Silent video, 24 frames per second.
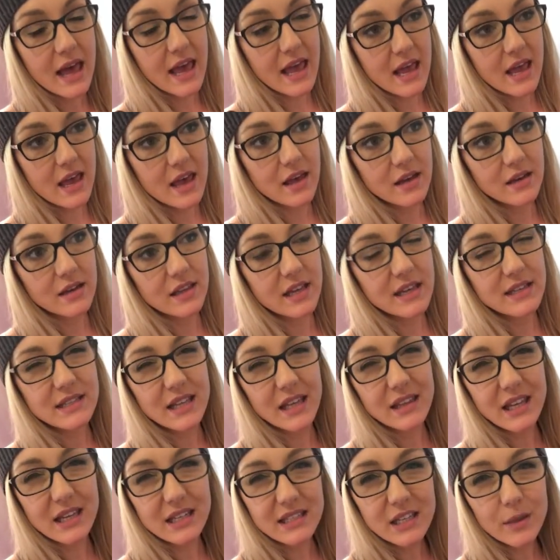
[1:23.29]
And they
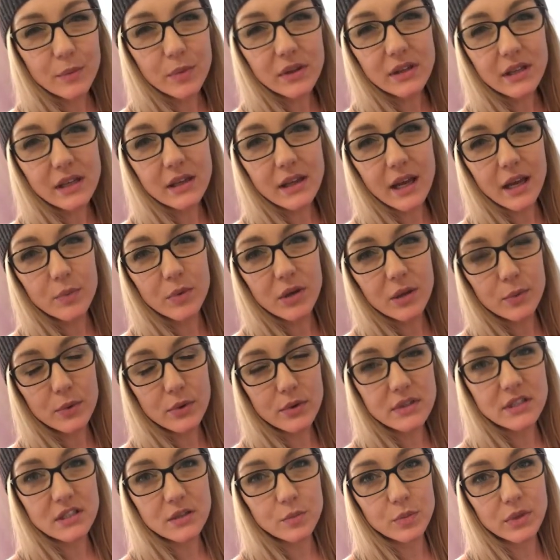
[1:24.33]
said they typically like
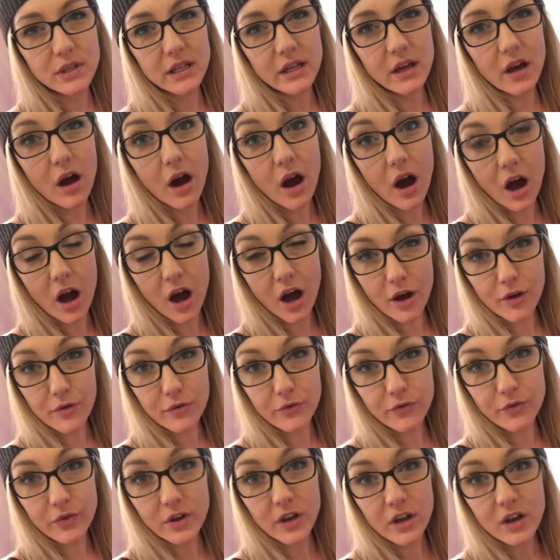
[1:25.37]
people to be
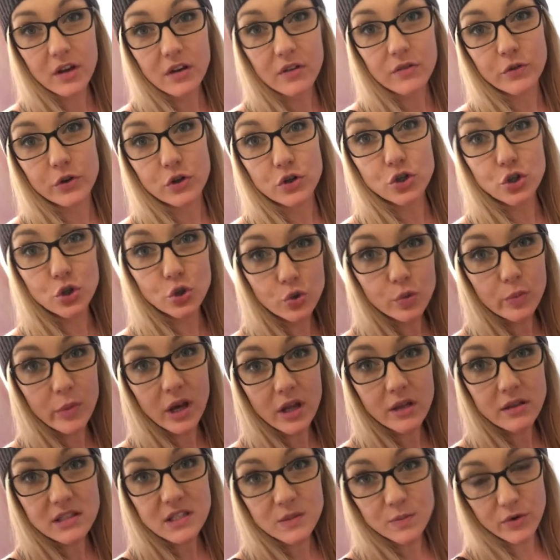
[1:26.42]
off for 2
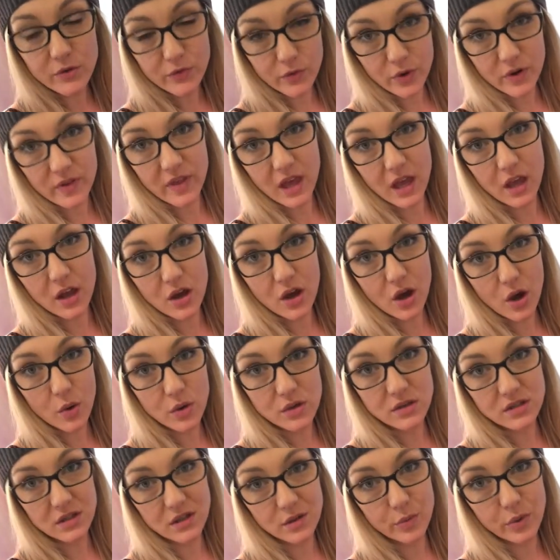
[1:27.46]
months before they
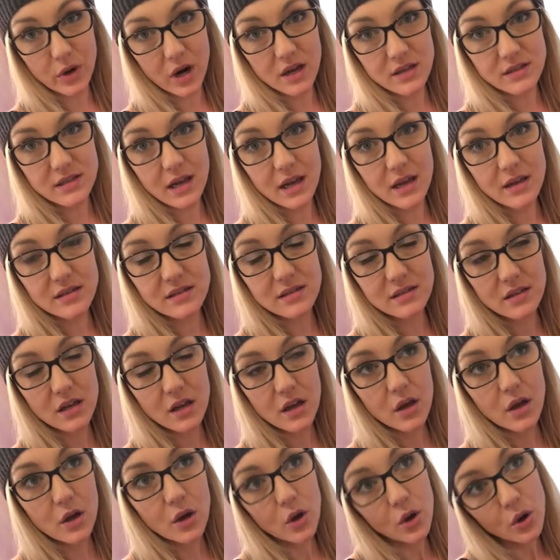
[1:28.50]
go into the process,
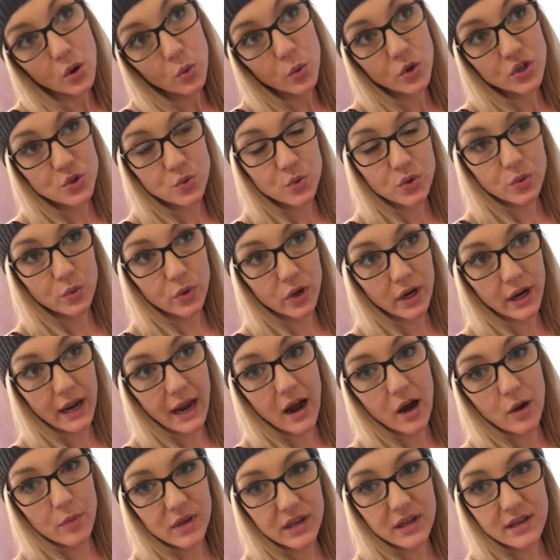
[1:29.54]
which would work
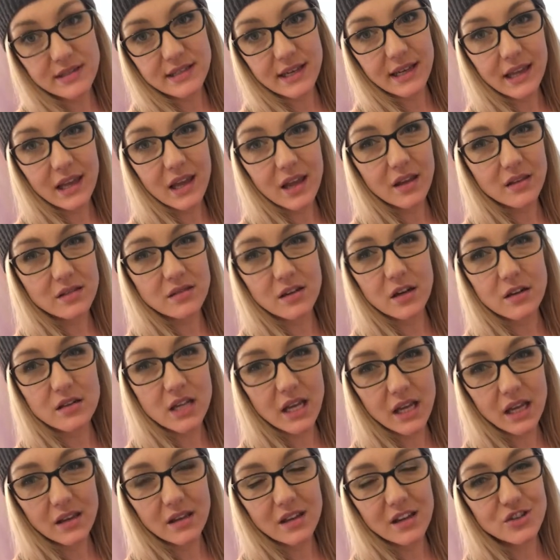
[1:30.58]
out because I can't start
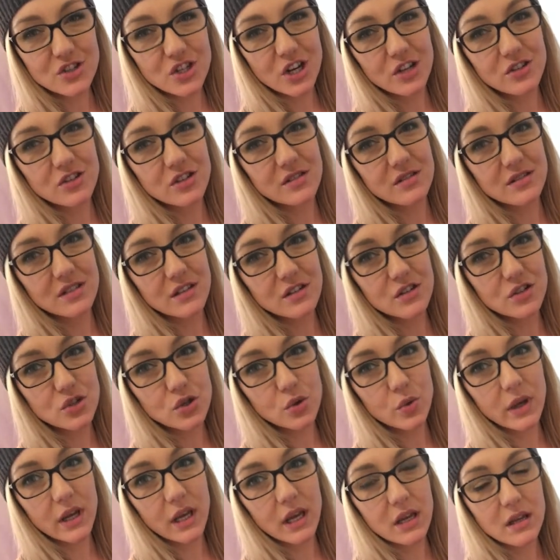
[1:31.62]
taking the injections and
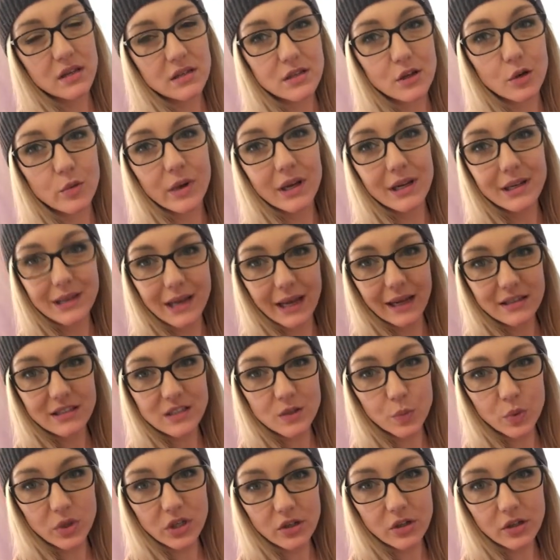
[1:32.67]
doing it until my
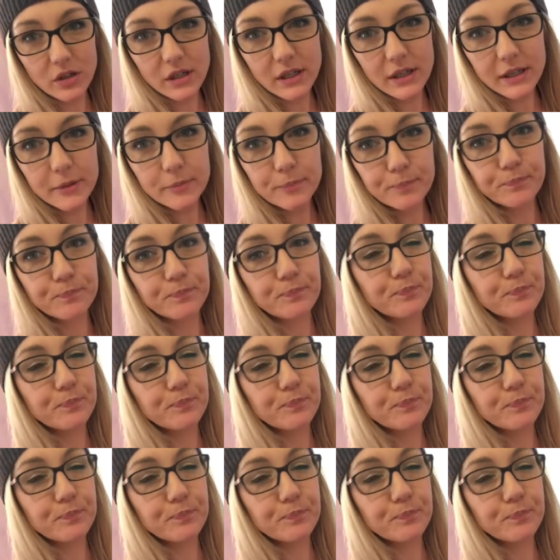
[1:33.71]
next period.